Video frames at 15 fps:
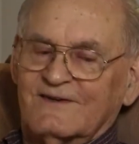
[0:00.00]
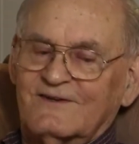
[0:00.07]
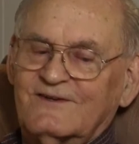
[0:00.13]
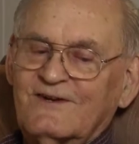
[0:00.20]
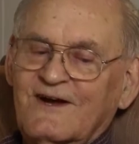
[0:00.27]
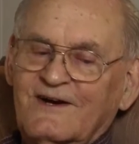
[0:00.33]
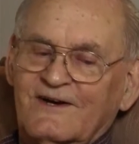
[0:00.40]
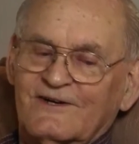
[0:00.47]

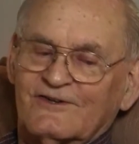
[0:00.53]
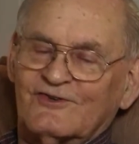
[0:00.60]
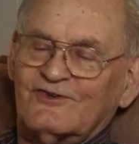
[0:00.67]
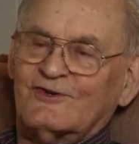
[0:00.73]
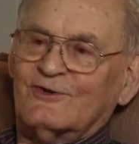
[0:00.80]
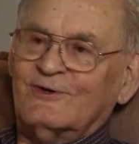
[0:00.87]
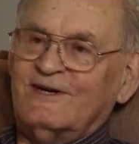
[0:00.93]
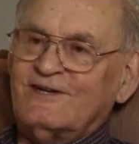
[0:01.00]
Tires
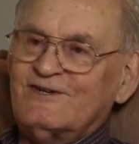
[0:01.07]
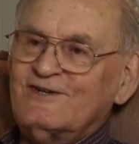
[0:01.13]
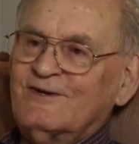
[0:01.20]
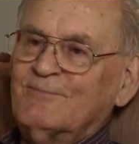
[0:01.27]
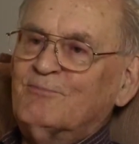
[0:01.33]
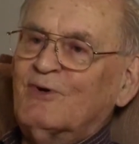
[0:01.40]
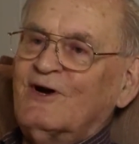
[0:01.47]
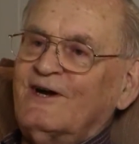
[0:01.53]
screeching,
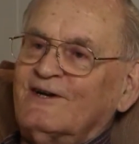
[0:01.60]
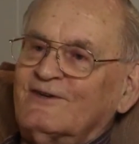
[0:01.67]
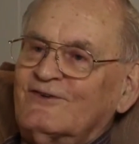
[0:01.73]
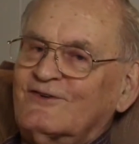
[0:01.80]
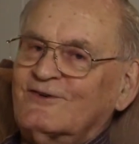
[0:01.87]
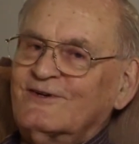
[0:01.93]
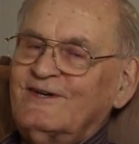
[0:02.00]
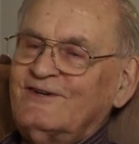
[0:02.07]
brakes
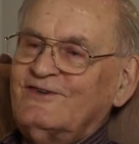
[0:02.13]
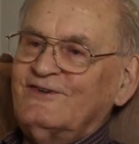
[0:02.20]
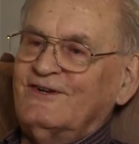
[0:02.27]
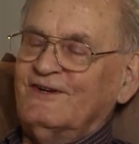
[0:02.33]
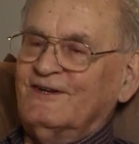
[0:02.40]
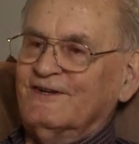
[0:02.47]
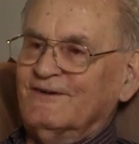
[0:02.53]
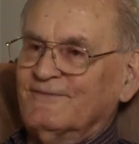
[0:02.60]
screeching,